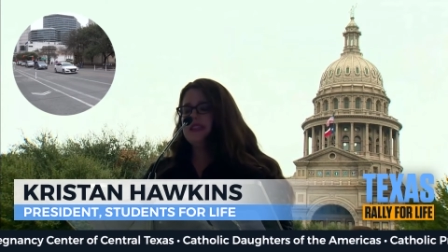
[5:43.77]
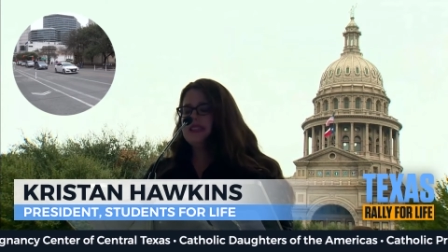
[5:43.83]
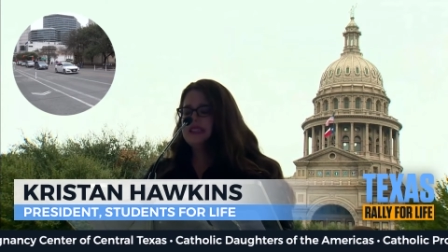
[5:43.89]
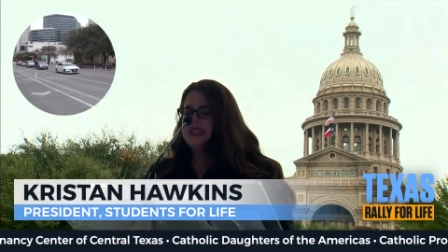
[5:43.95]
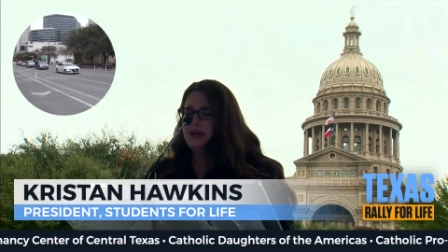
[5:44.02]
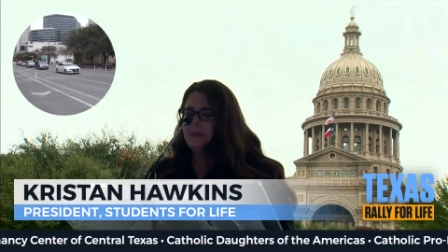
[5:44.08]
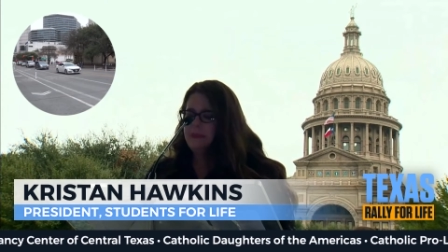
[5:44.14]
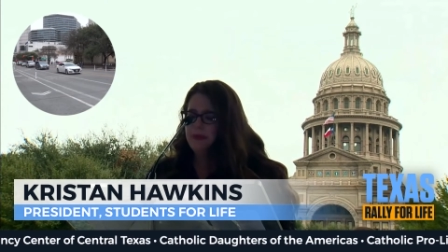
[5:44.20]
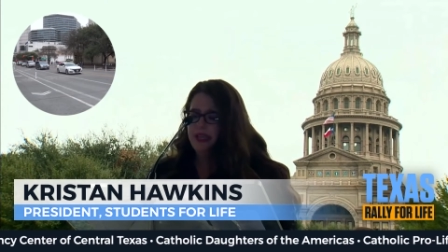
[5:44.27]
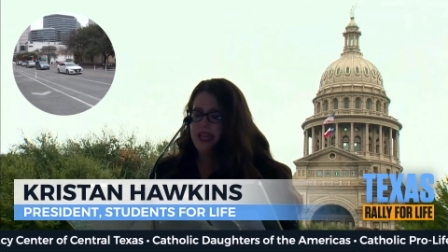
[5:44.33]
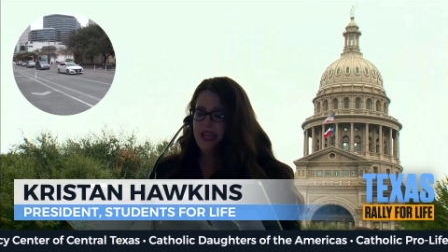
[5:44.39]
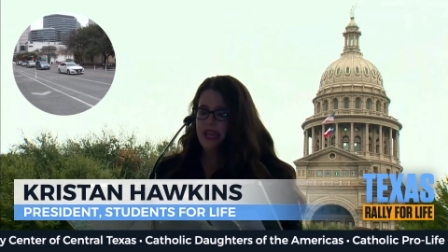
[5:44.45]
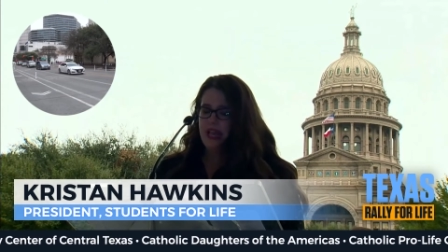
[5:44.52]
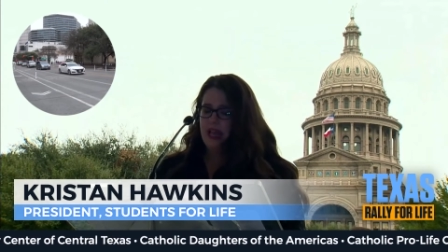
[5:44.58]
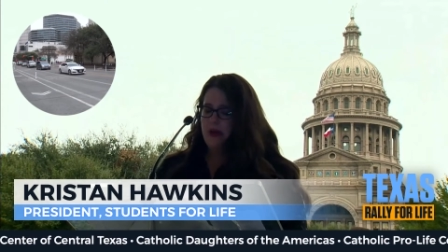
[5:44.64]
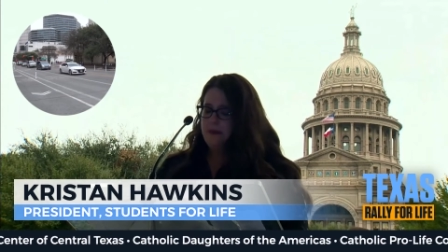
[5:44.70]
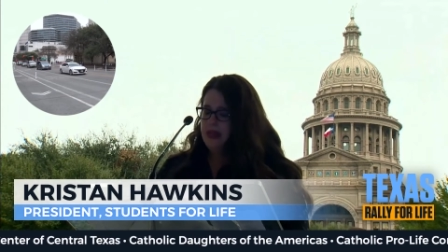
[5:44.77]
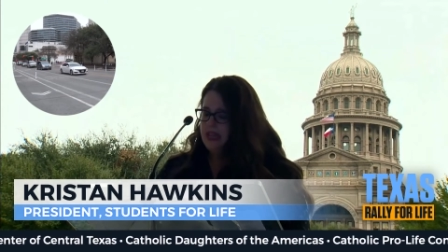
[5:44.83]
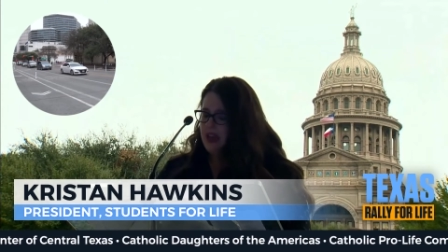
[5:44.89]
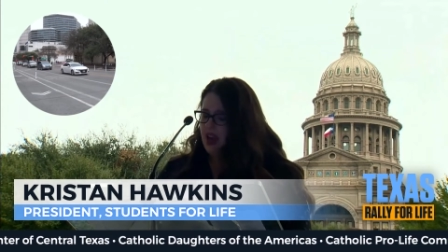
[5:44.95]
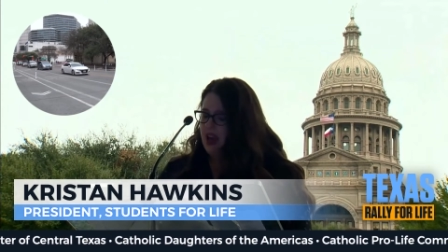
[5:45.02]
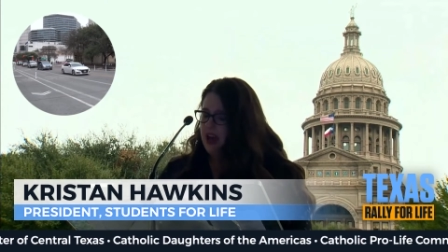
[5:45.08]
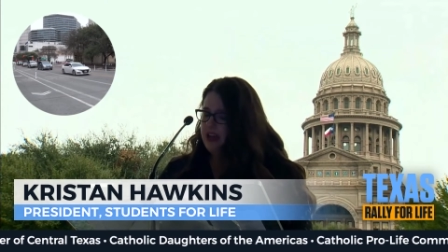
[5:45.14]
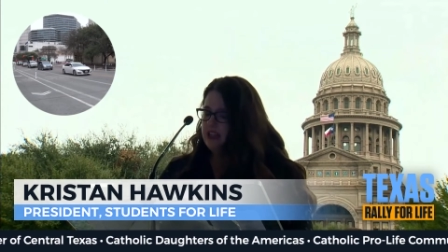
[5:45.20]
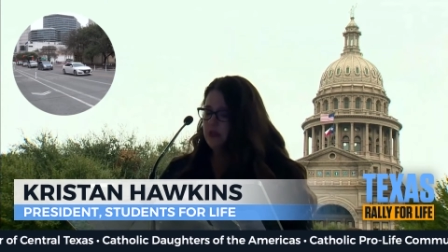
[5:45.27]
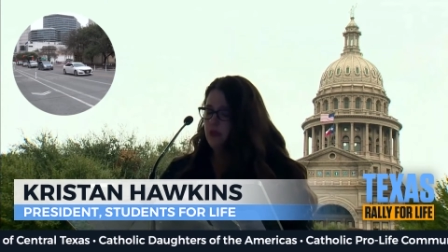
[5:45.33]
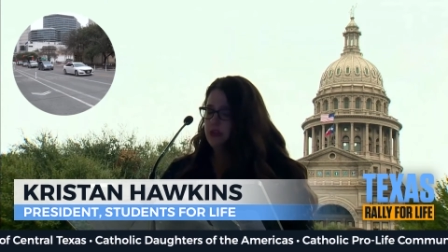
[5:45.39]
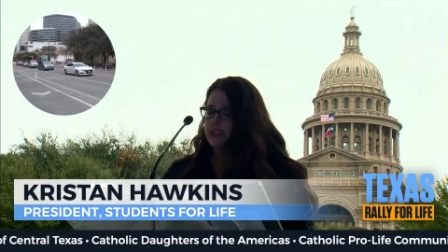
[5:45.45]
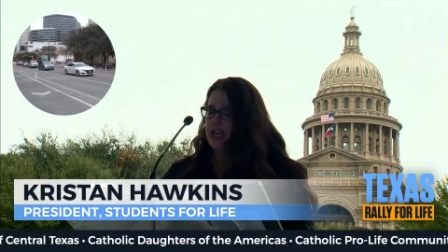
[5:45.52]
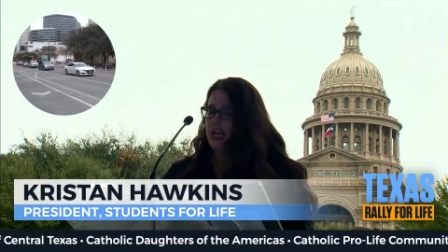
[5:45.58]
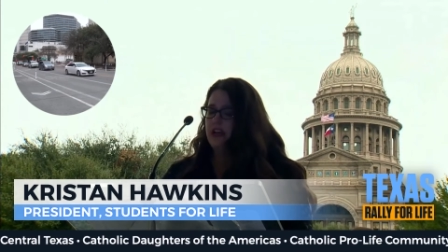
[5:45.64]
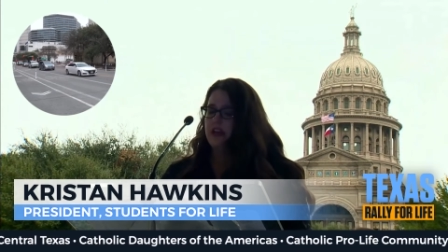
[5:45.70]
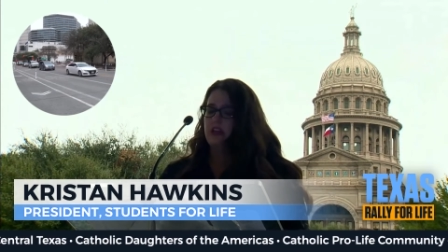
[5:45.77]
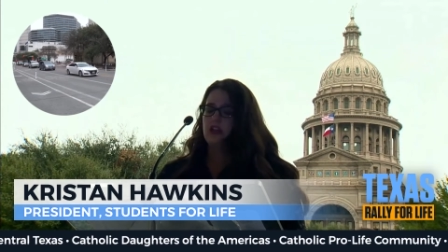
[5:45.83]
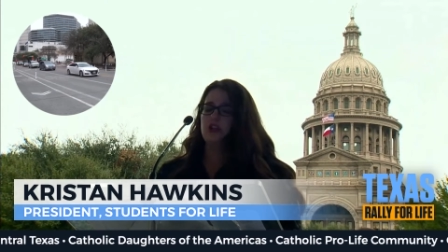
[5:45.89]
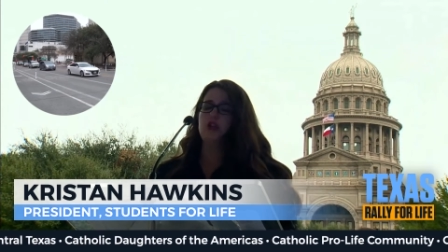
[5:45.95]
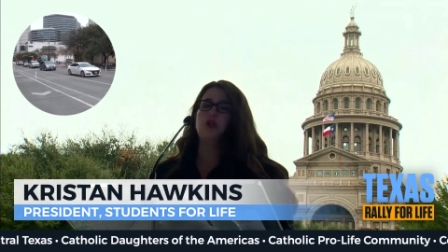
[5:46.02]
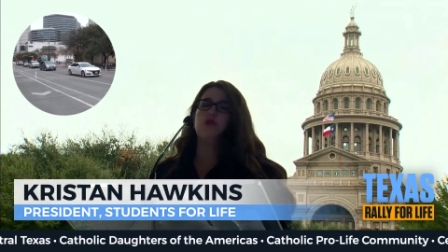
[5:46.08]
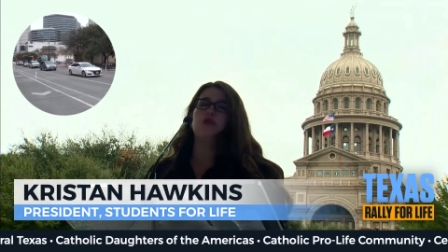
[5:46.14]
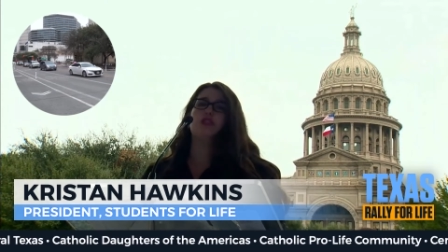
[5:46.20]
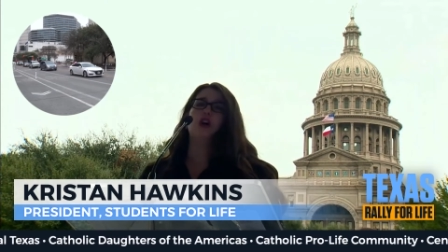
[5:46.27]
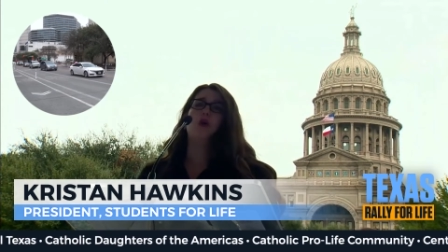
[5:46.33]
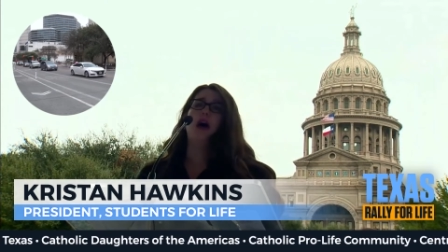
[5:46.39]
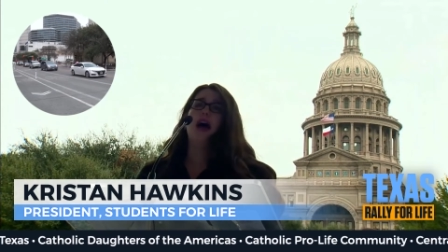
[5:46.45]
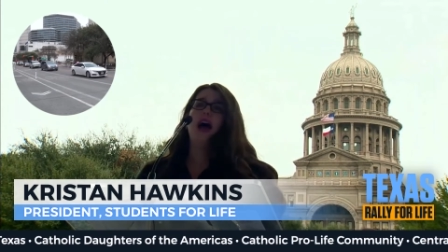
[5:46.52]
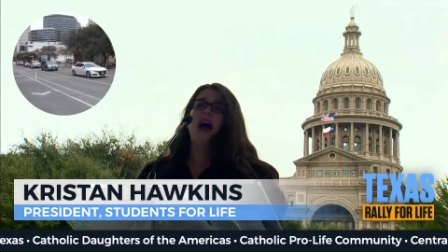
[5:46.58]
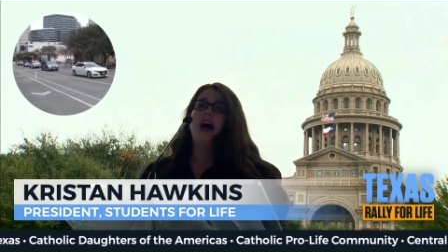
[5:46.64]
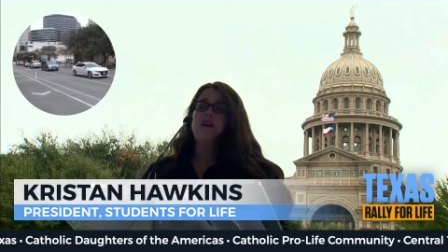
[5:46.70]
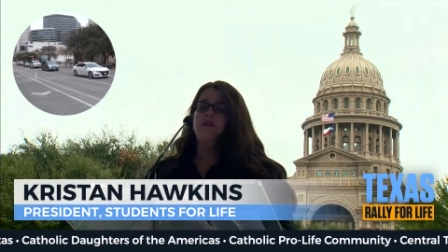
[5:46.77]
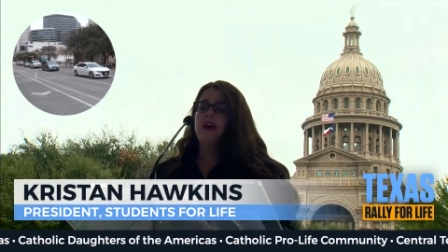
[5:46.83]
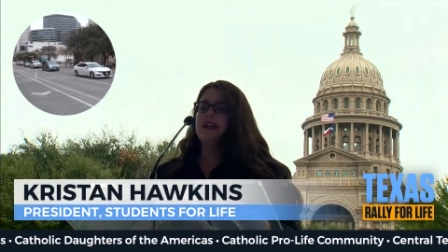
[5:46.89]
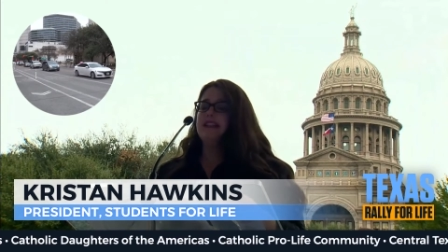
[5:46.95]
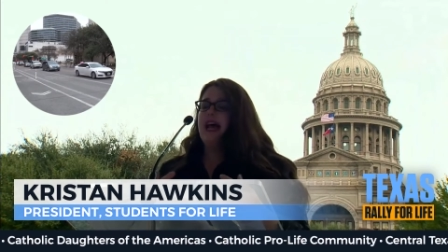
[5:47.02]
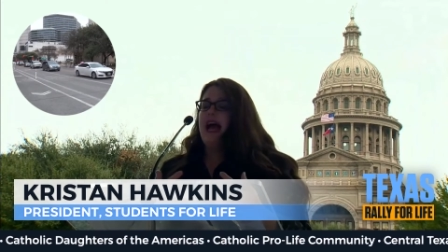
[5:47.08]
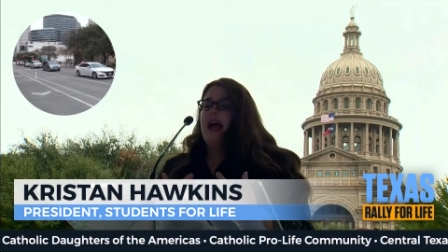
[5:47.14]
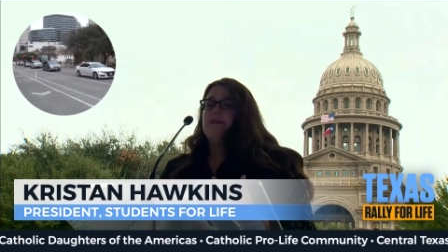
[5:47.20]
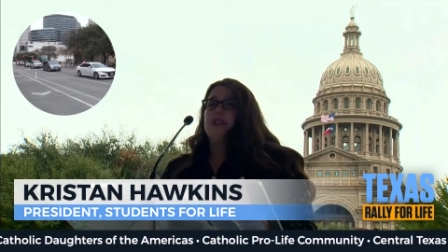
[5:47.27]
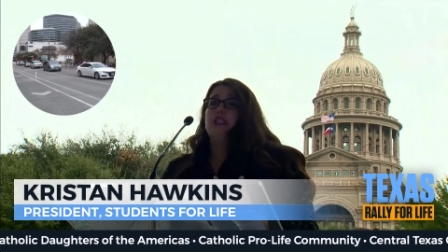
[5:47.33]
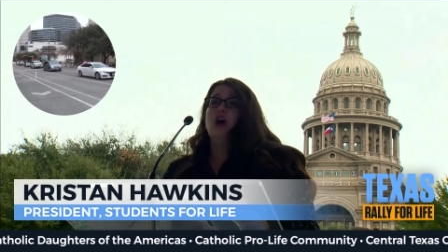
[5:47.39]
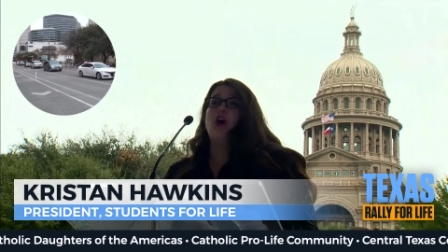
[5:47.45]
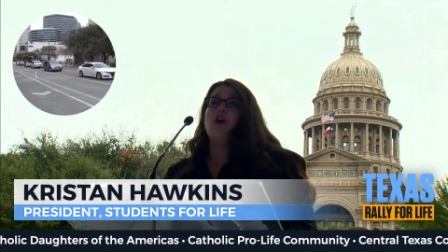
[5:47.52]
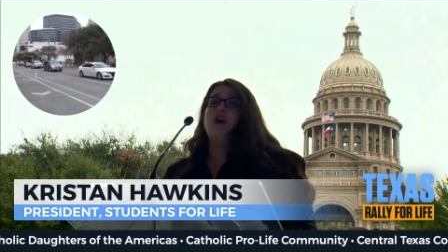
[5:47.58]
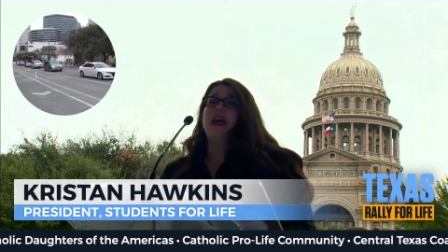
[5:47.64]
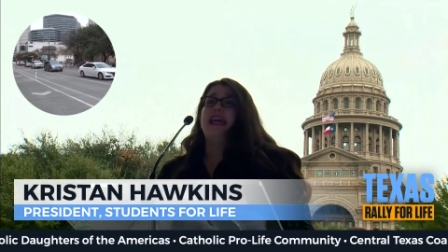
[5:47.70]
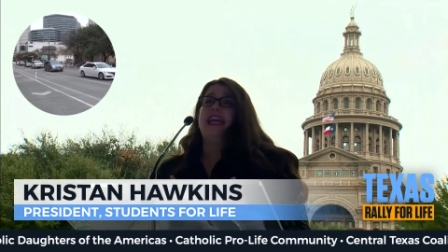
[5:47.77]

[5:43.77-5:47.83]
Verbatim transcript: Simply because we're telling the truth. So Friends, I'm sorry I